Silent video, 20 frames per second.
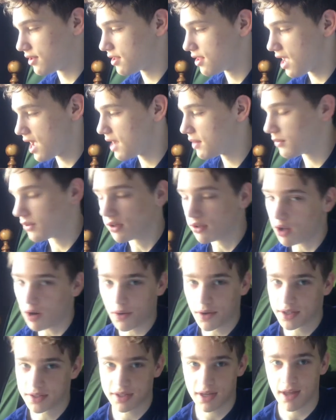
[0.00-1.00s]
that will
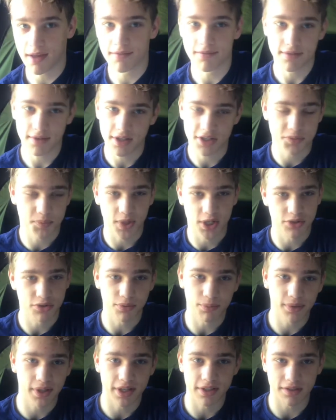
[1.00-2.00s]
always have a
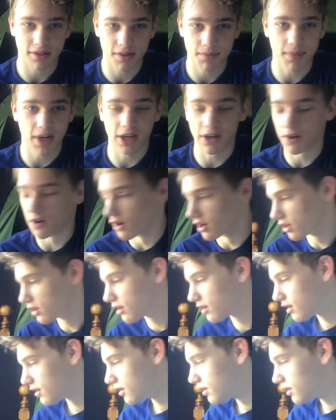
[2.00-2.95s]
special place in my heart.